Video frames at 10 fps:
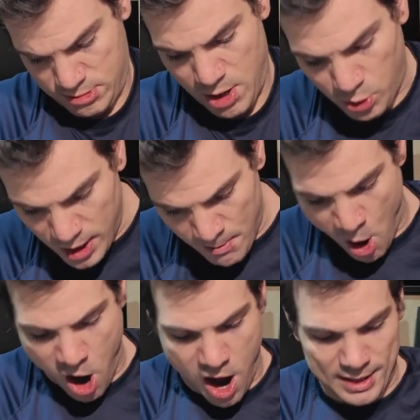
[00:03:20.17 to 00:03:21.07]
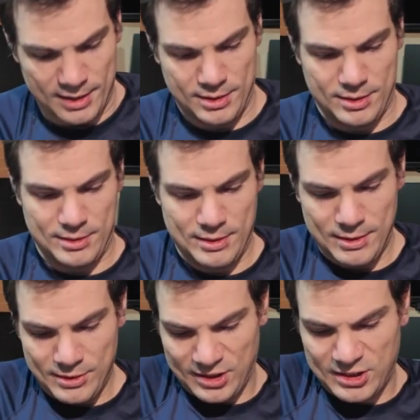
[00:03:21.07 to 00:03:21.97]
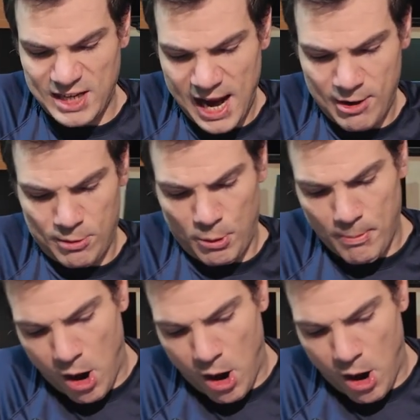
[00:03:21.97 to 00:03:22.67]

Oh, come on. It's a terrible